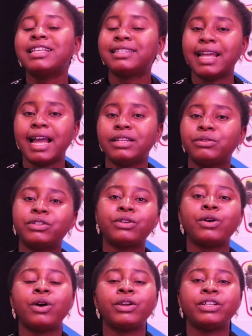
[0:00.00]
Stand With a
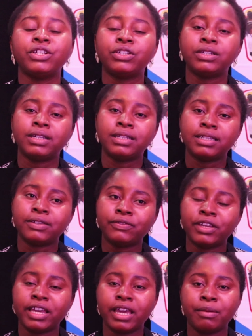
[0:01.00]
Girl initiative
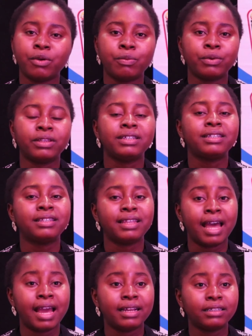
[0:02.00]
came up with the
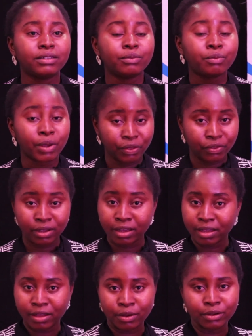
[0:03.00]
Stand With a
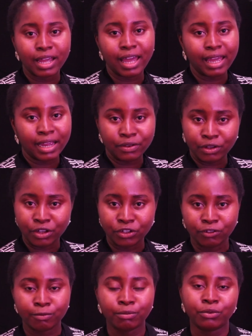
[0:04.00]
Girl
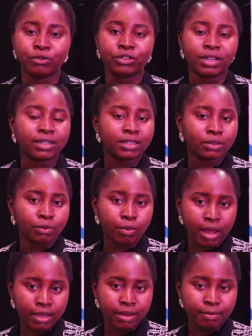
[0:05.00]
education project
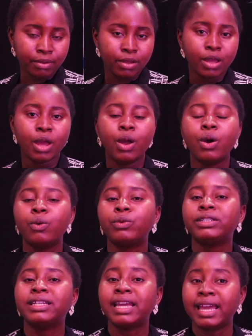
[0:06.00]
SWAGET,
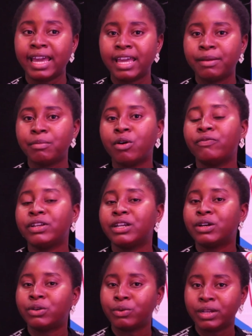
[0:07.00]
with the aim of
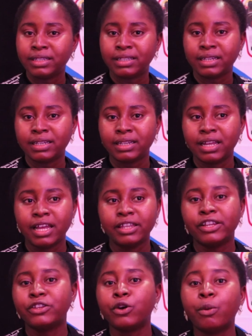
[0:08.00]
increasing
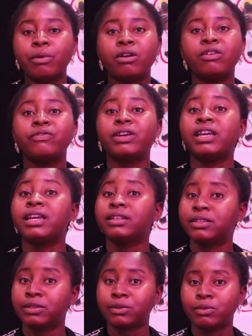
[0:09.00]
the number of
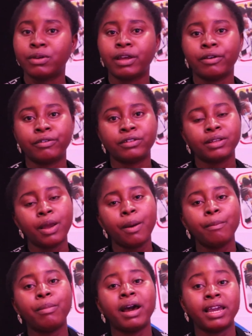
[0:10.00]
in-school girls
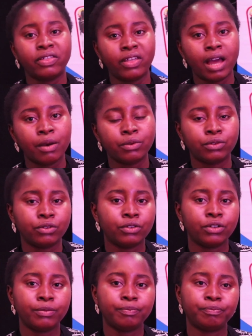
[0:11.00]
by
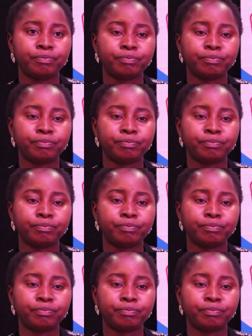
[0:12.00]
1,000.